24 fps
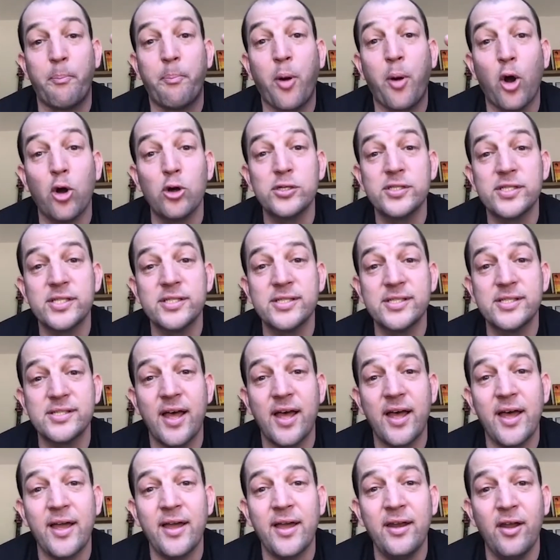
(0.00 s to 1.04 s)
person
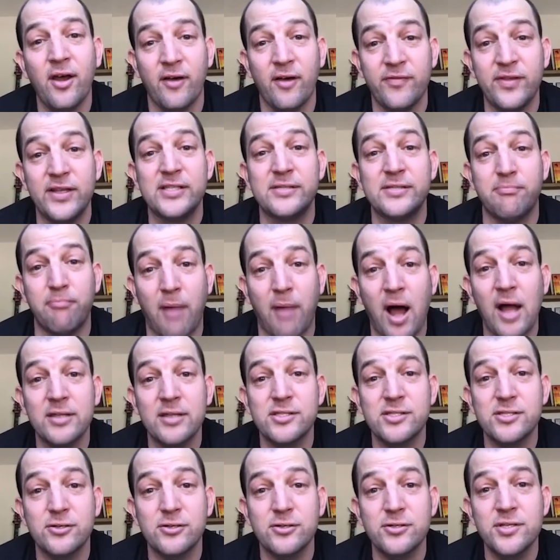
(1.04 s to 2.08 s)
side of these
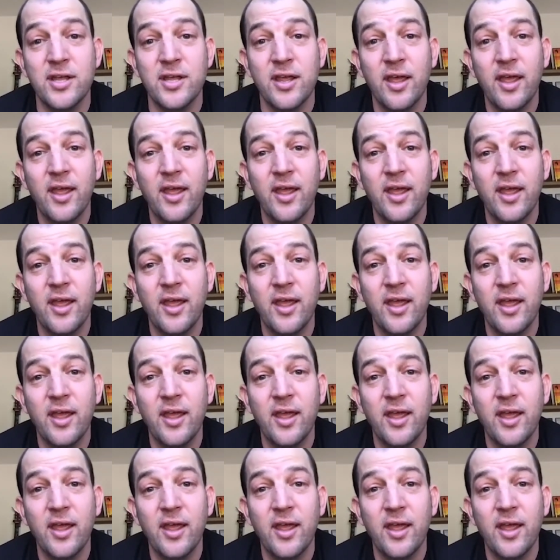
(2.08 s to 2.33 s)
monsters,